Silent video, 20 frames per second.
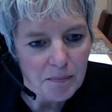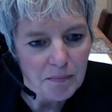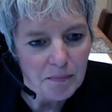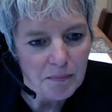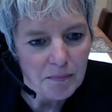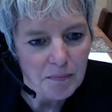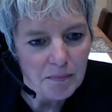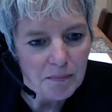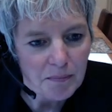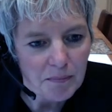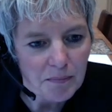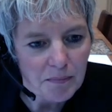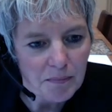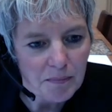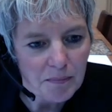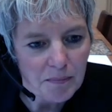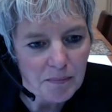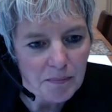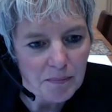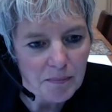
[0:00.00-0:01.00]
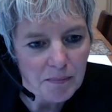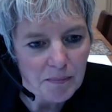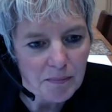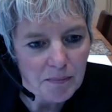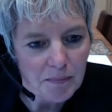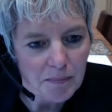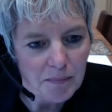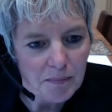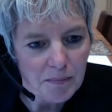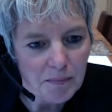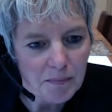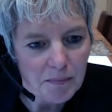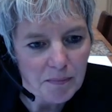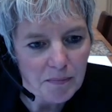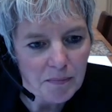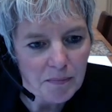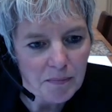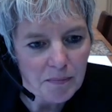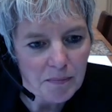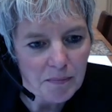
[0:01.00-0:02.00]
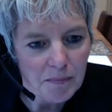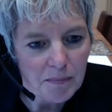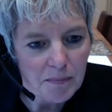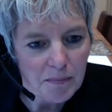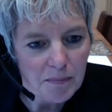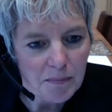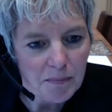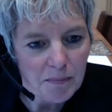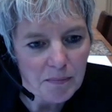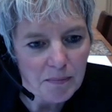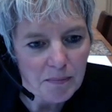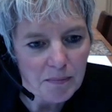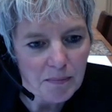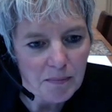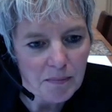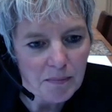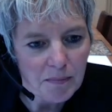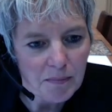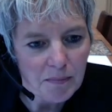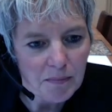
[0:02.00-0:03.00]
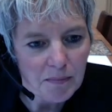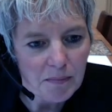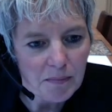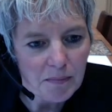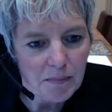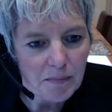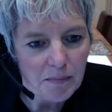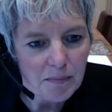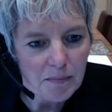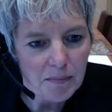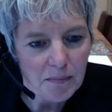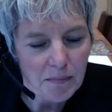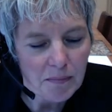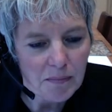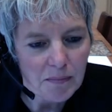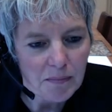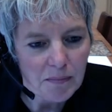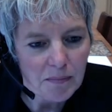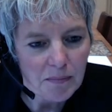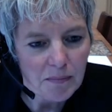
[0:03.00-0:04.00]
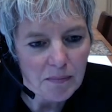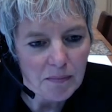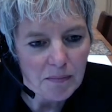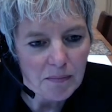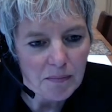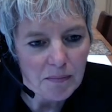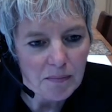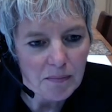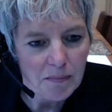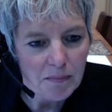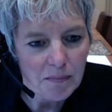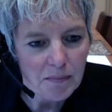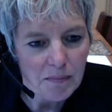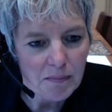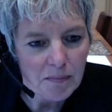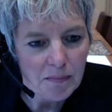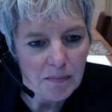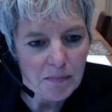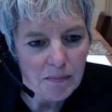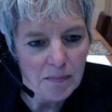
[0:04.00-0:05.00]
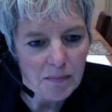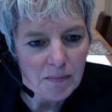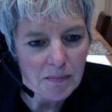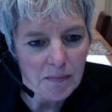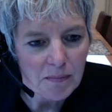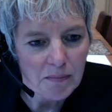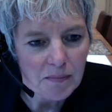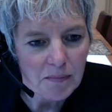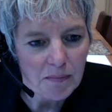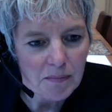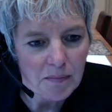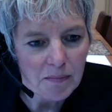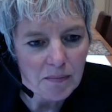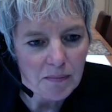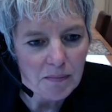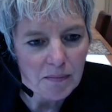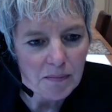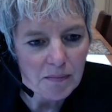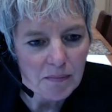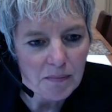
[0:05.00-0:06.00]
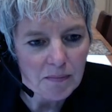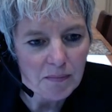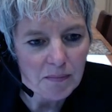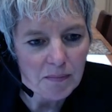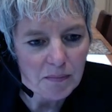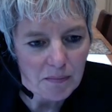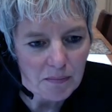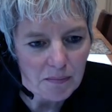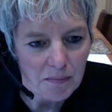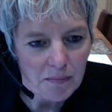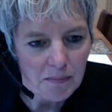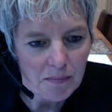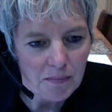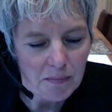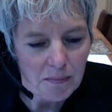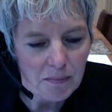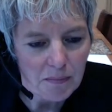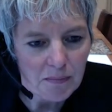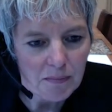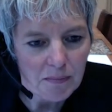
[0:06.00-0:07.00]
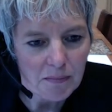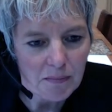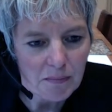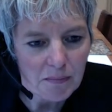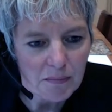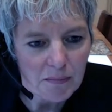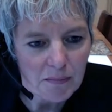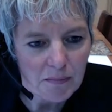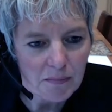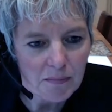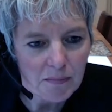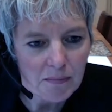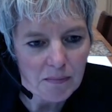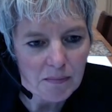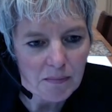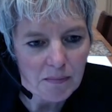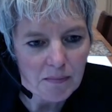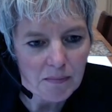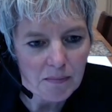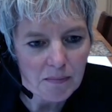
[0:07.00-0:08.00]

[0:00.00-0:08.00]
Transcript: This person isn't speaking.